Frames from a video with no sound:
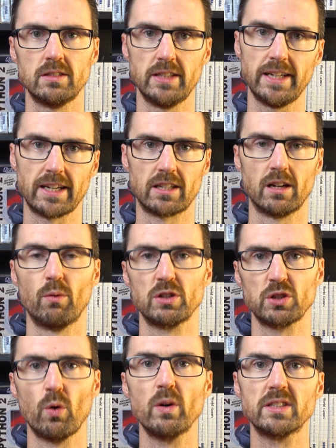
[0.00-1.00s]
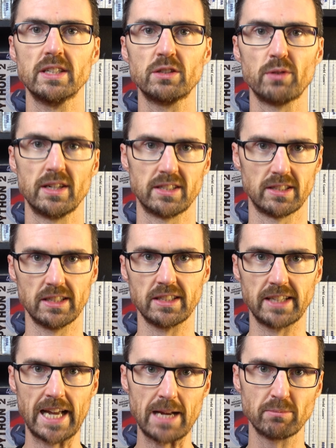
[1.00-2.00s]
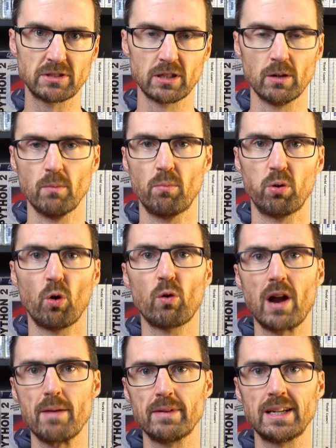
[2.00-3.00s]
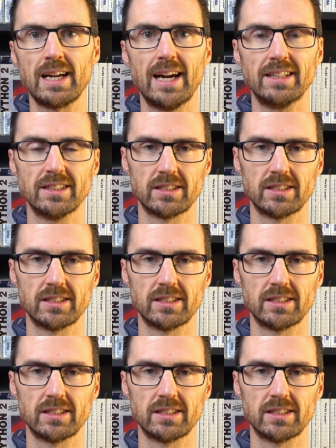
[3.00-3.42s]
Tjeerd was always interested in games, programming and